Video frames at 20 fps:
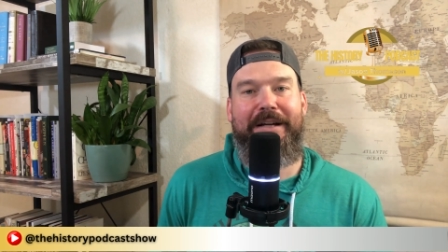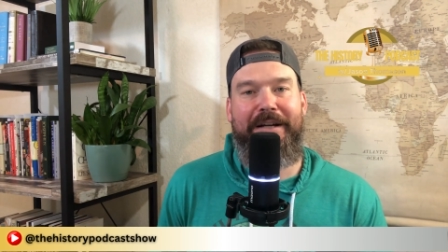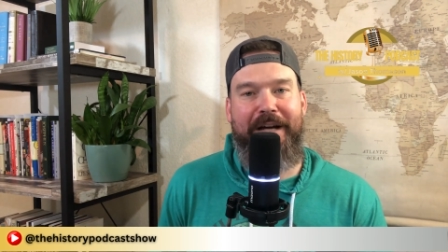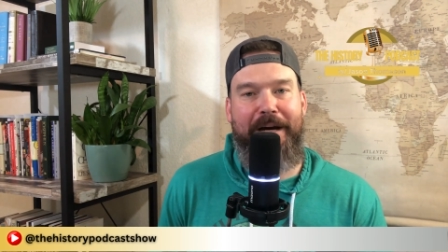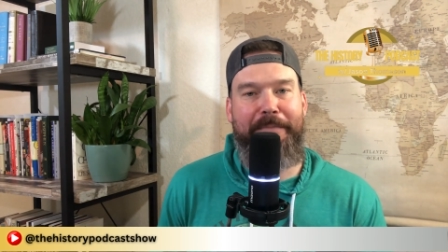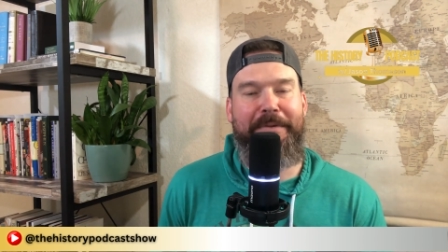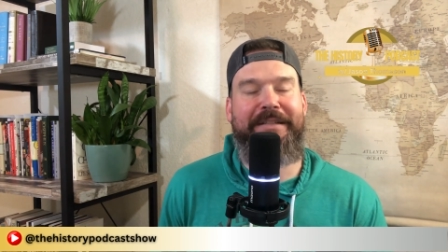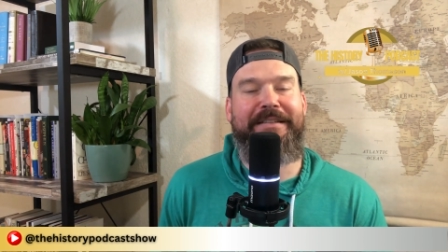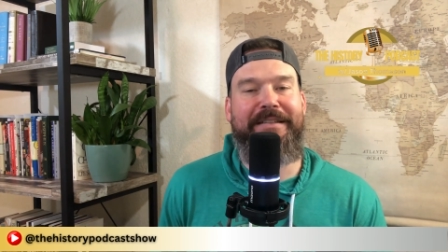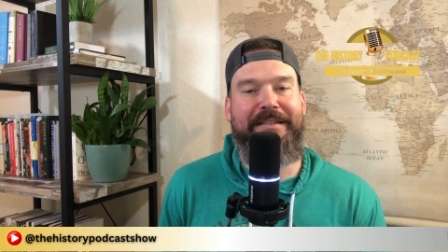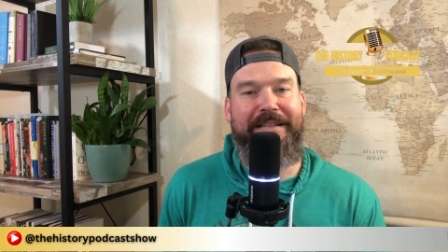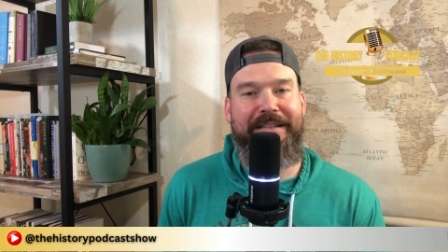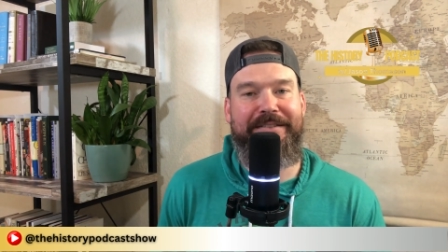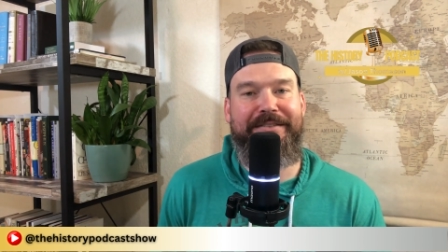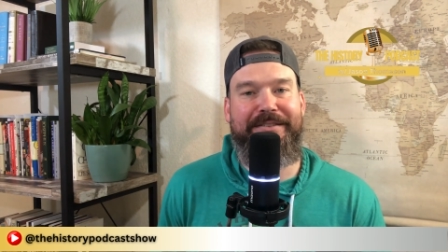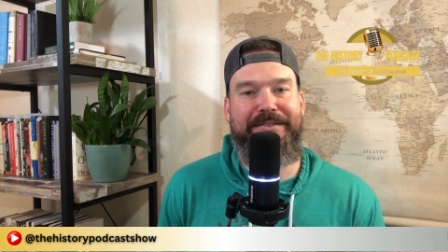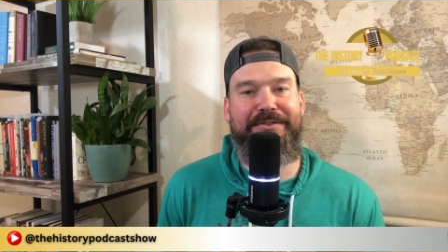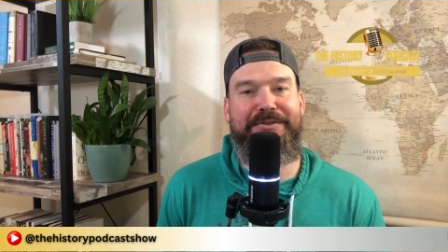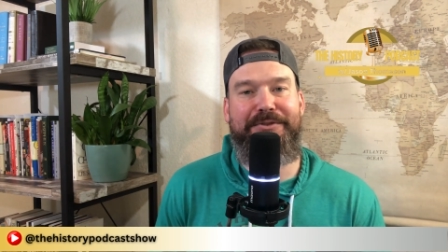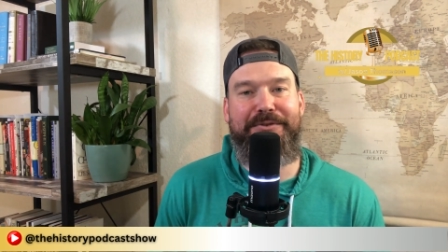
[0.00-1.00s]
coming to
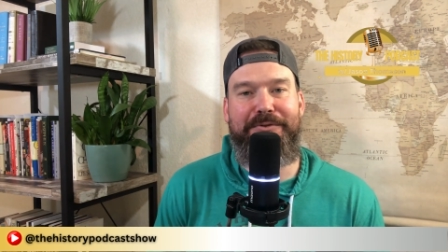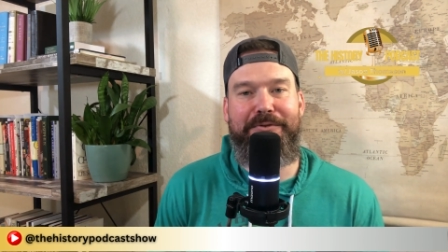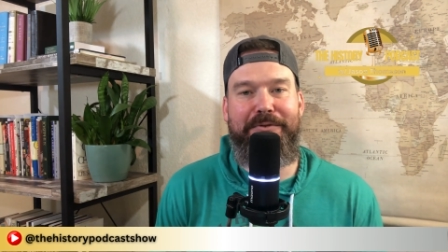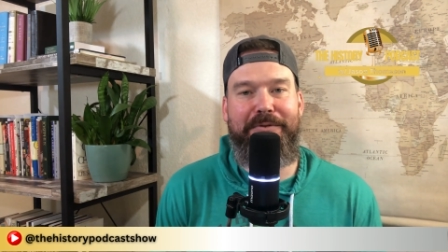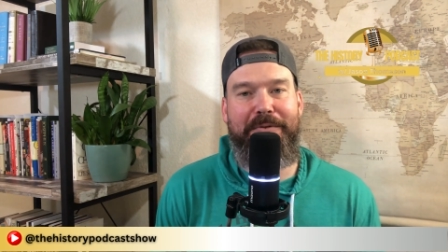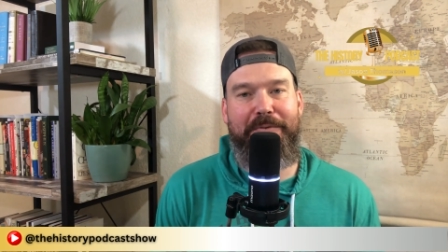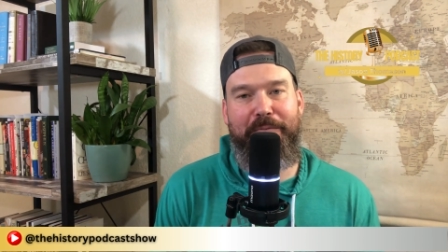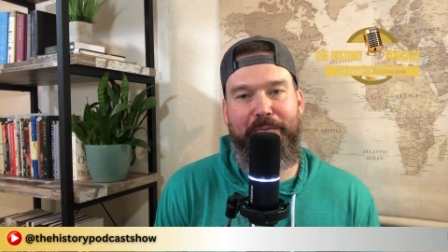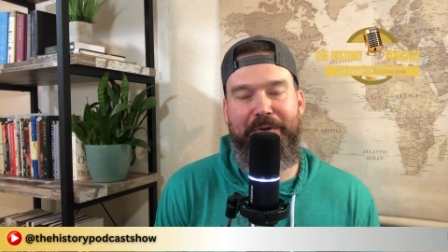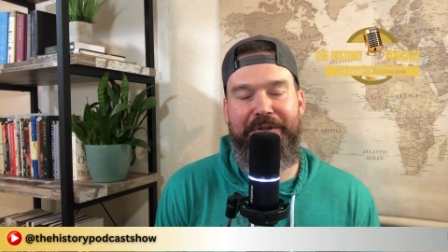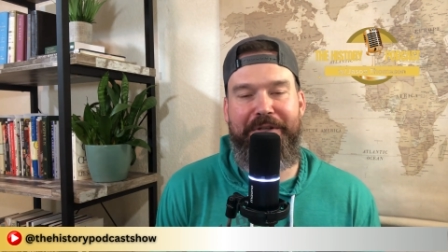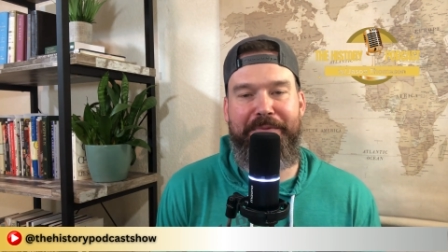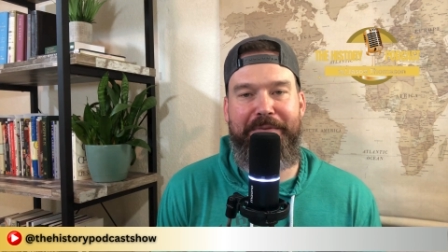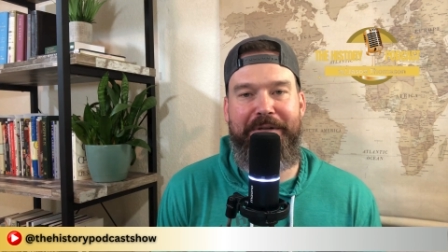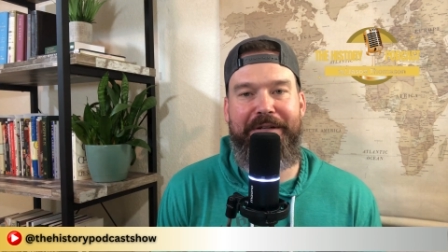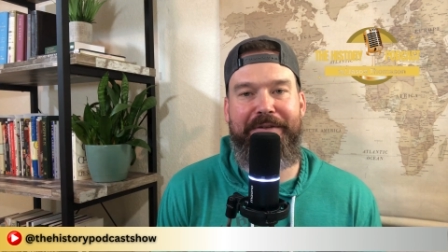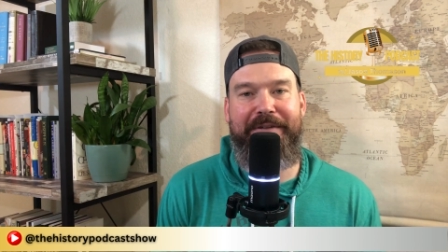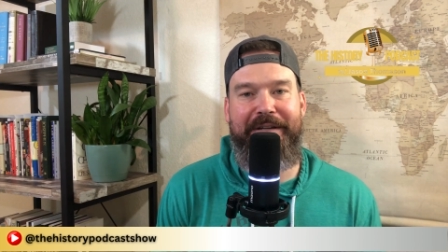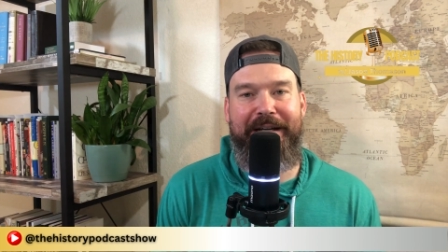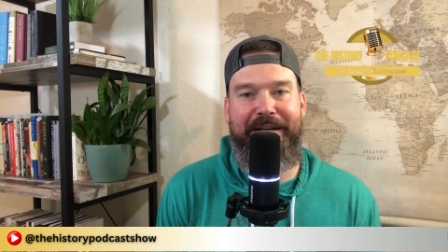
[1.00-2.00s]
listen to William
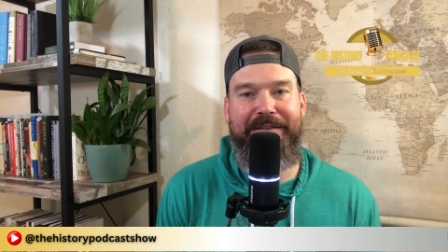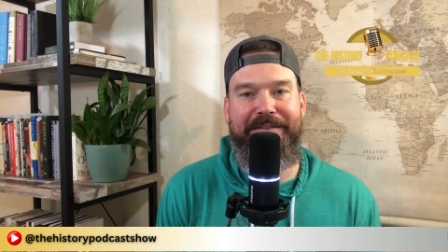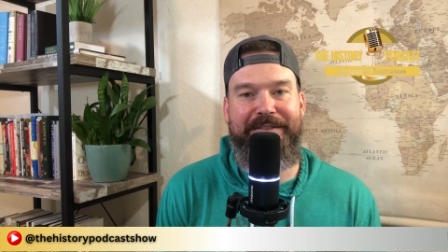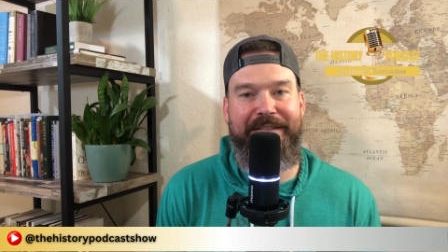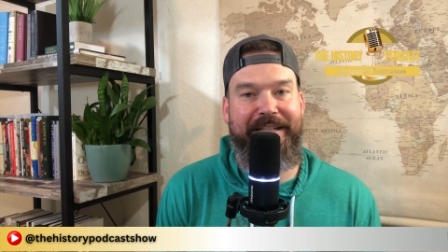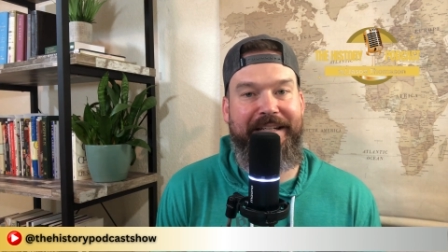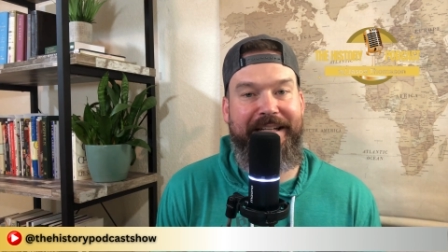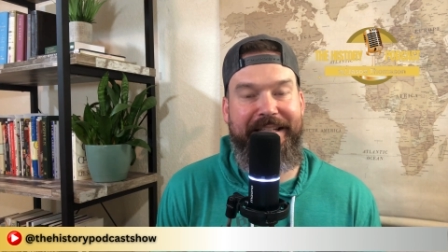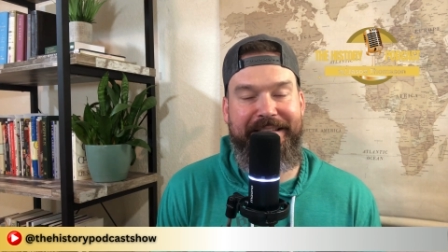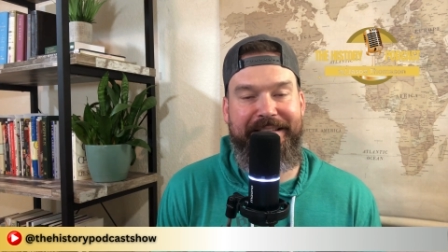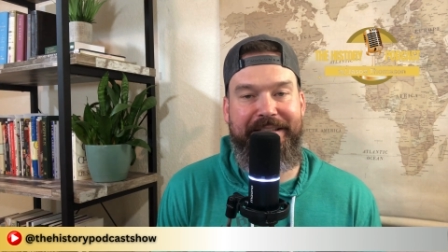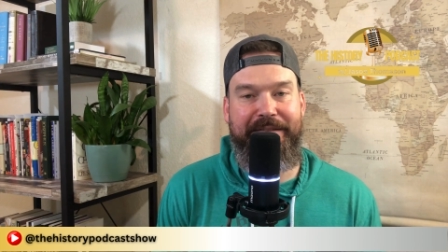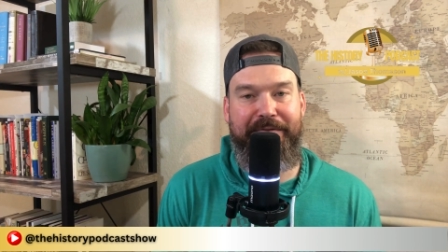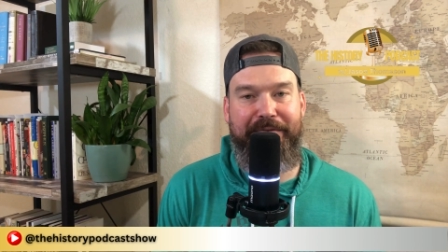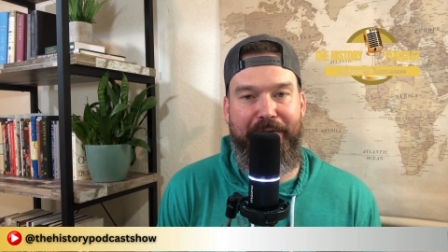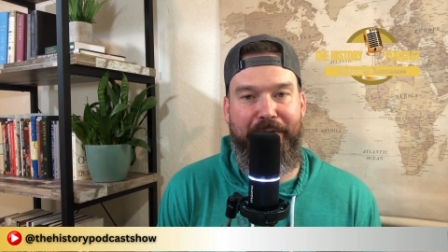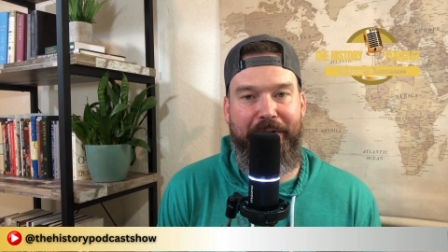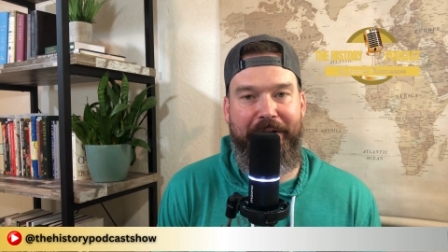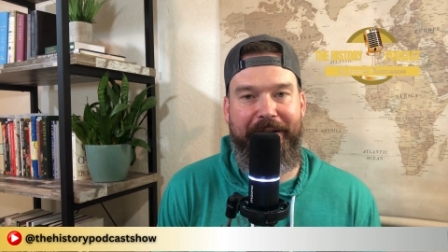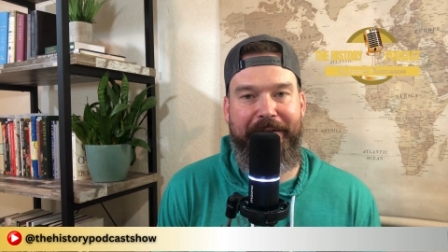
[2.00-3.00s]
Henry Harrison in
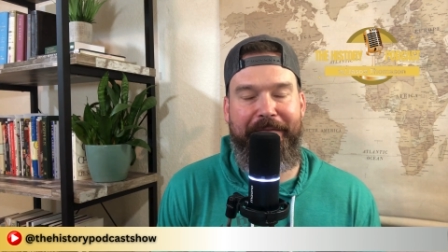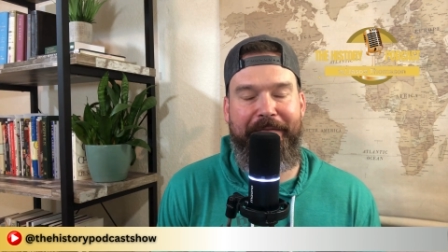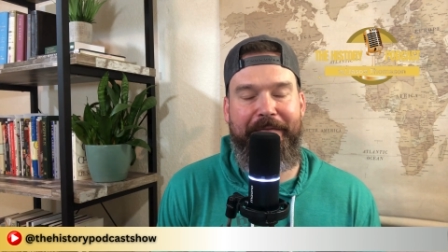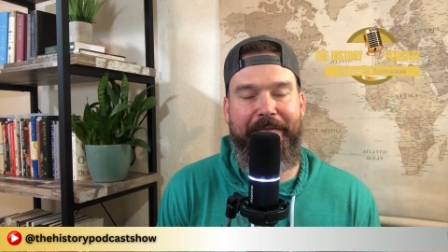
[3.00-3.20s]
1840.